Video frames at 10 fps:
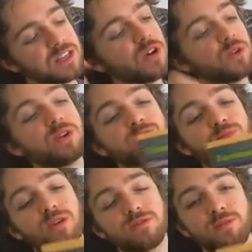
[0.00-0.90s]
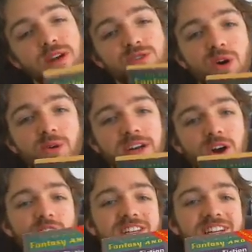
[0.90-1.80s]
So as part of my growing
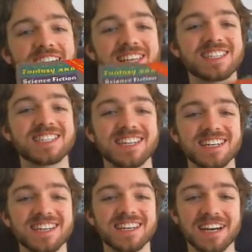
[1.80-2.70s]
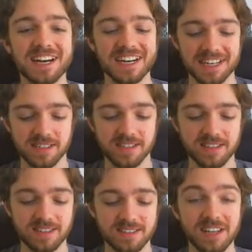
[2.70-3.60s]
Harlan Ellison
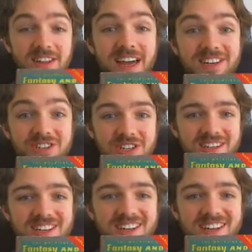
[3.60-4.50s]
collection,